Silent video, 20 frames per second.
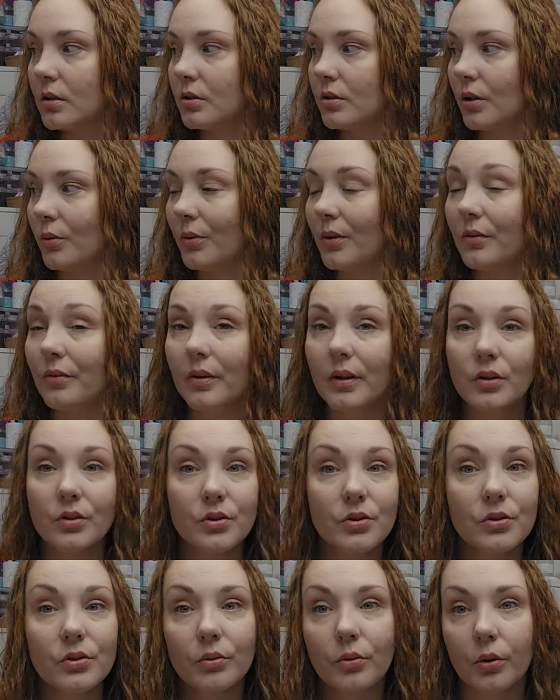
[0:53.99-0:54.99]
So I want to find
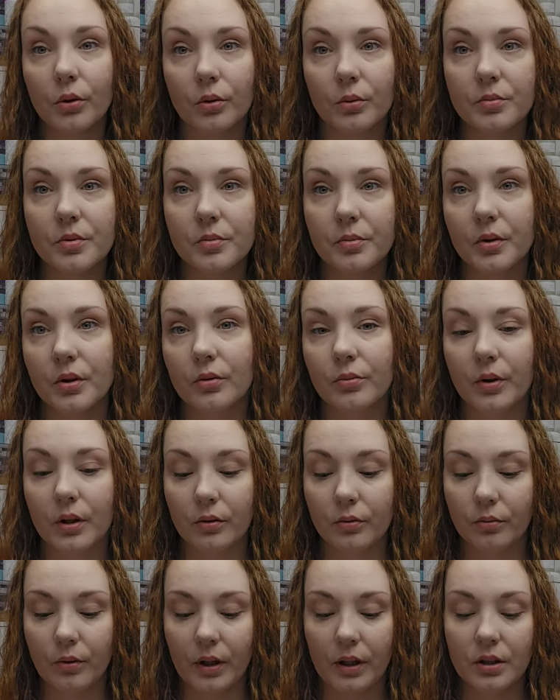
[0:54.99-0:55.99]
just new homes. I'm going to
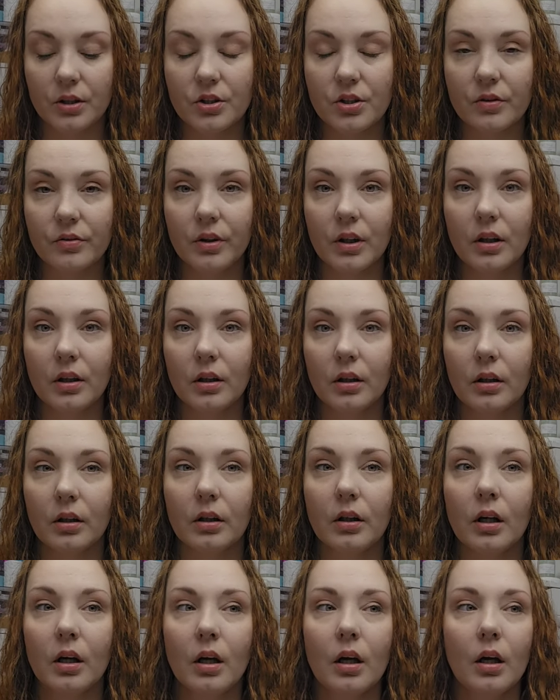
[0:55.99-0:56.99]
rearrange
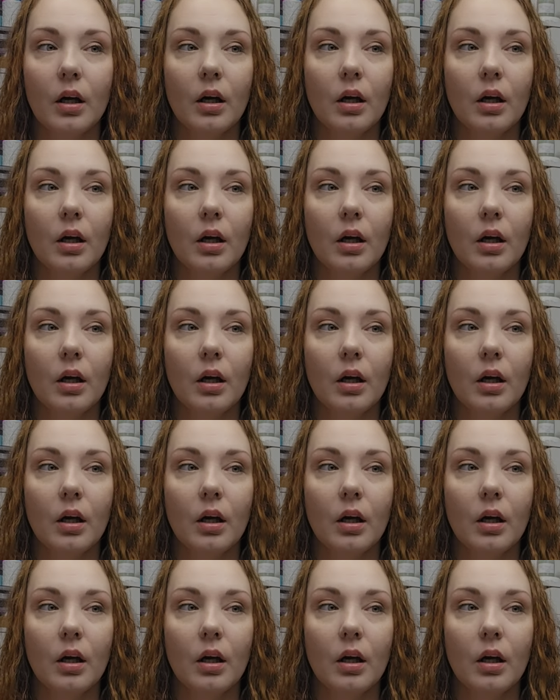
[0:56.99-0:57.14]
everything.